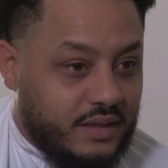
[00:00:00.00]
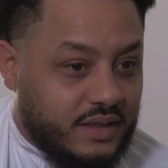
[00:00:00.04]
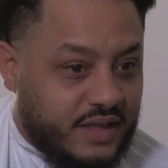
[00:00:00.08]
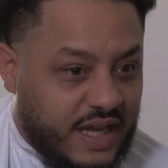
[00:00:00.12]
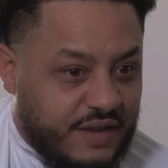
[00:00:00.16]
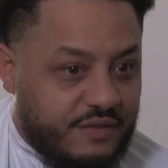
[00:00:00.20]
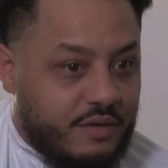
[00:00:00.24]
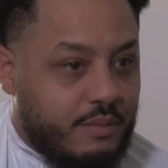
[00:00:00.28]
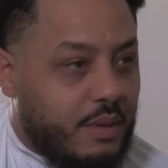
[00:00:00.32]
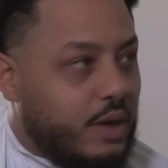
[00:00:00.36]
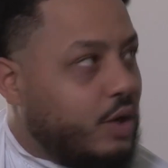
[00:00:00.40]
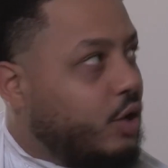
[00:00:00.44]

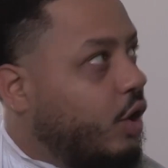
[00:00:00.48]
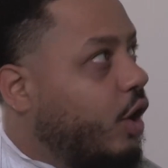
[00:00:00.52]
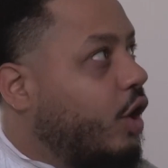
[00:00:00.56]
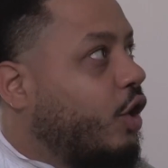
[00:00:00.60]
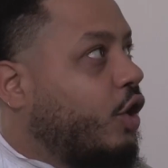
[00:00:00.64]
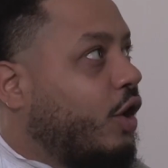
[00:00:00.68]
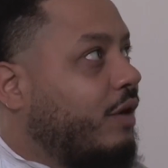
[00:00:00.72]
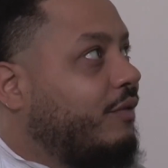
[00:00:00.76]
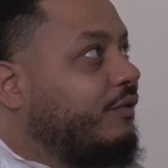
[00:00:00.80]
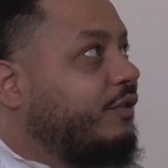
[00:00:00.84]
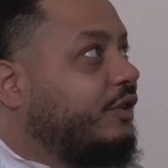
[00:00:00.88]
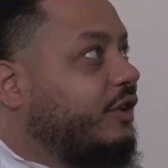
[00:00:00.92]
give him a lot
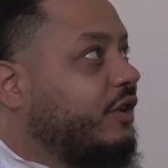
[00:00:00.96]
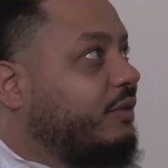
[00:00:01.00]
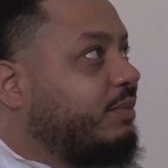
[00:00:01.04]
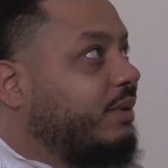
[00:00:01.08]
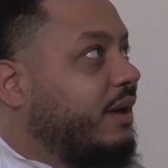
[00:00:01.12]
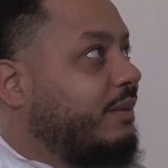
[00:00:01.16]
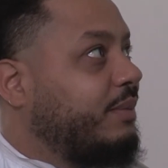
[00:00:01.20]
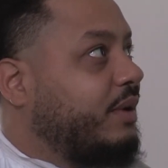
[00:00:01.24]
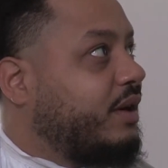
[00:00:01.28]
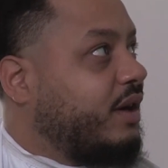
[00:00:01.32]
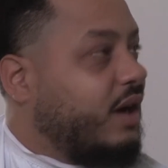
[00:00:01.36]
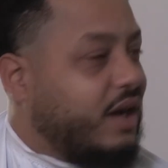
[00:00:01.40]
of confidence,
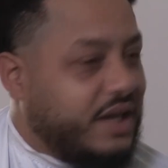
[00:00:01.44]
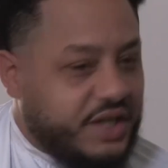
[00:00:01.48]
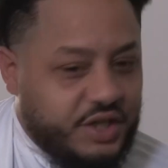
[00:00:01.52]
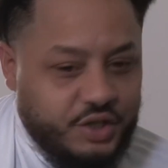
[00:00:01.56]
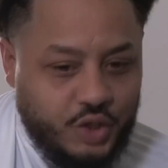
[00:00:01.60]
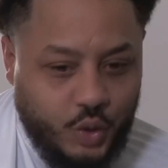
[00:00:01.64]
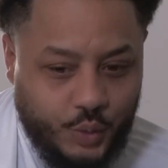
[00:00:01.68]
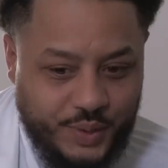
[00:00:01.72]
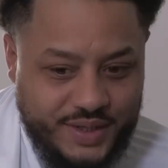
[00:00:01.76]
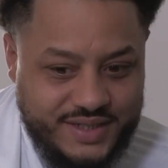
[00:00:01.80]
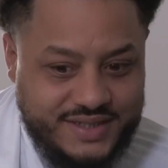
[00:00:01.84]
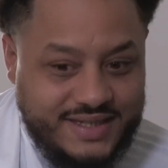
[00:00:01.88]
blood, because you
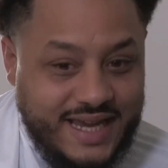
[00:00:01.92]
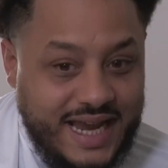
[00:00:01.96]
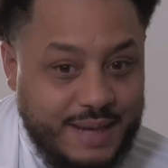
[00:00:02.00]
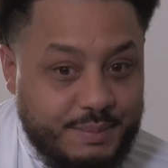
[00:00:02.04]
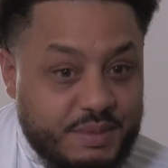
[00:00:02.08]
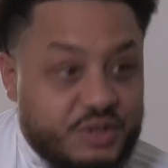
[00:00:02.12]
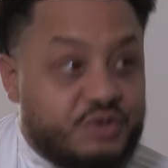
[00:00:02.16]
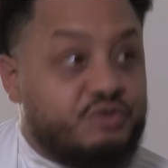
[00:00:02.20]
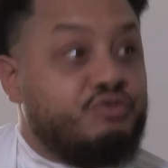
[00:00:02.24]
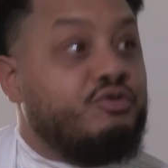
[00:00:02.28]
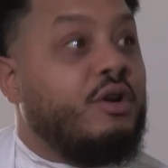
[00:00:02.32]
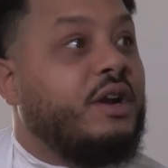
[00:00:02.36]
know his
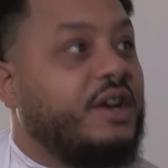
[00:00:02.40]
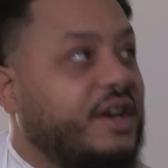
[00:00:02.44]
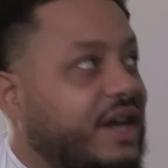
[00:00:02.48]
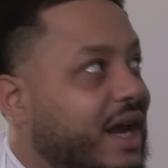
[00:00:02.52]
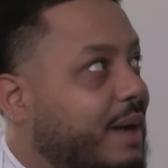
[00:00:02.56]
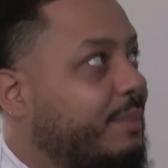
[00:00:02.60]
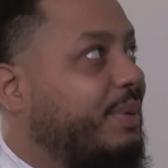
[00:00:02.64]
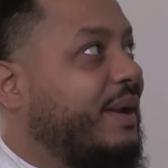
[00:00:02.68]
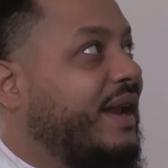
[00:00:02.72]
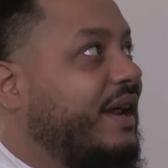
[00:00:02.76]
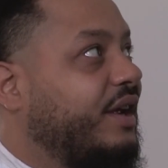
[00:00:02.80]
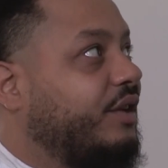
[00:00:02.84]
game is running
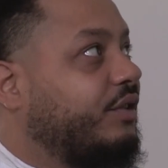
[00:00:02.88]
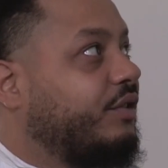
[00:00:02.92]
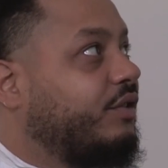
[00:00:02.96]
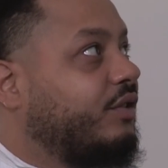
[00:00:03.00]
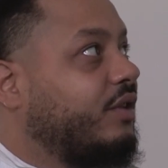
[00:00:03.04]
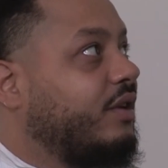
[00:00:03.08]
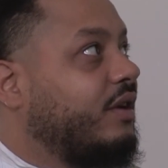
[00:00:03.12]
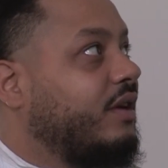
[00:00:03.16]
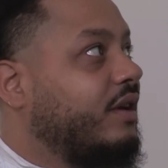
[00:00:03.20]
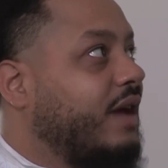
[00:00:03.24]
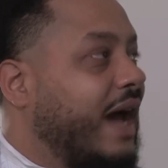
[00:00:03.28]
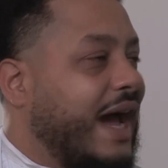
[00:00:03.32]
at players
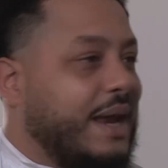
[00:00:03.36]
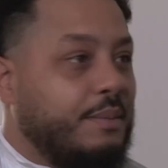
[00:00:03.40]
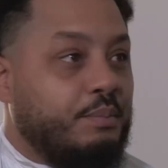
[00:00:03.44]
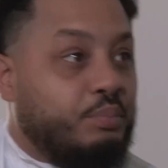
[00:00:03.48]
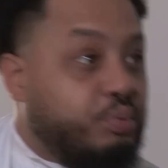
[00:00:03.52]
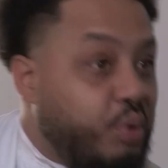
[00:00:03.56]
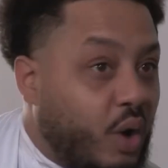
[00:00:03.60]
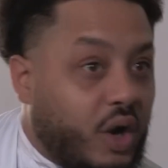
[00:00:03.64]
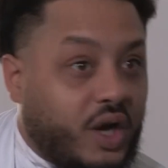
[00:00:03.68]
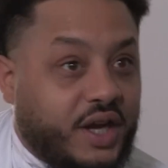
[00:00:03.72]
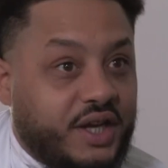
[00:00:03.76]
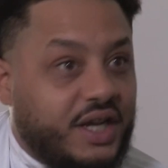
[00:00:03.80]
and
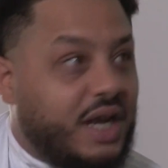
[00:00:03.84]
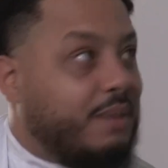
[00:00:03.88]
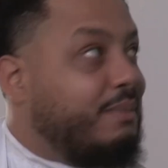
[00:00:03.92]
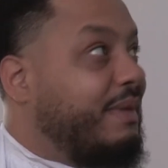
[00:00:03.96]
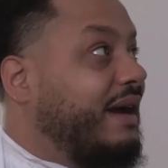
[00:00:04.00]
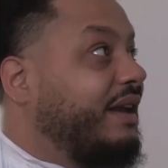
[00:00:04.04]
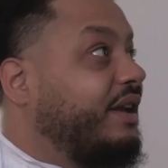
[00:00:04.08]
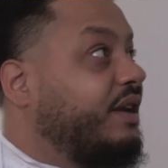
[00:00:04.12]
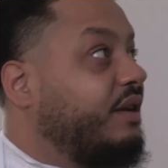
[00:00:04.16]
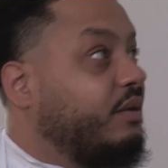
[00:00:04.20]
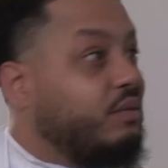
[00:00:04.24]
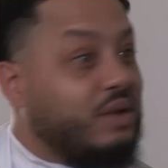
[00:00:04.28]
brocking at
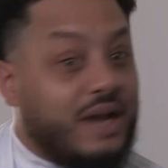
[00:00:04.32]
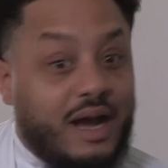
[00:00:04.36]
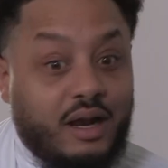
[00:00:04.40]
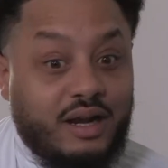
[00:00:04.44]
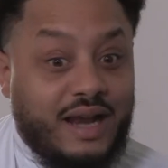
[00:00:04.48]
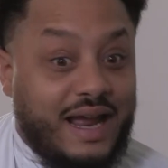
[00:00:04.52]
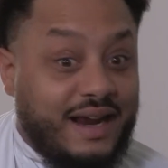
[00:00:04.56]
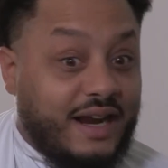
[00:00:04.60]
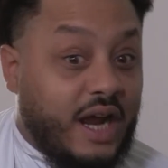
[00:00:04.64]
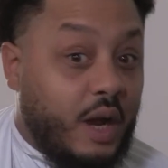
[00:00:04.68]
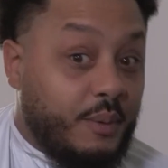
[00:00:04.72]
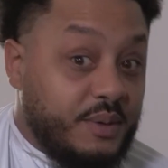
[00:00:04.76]
man. And
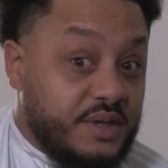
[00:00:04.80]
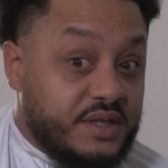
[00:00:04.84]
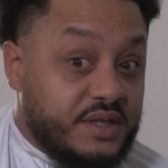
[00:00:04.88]
like how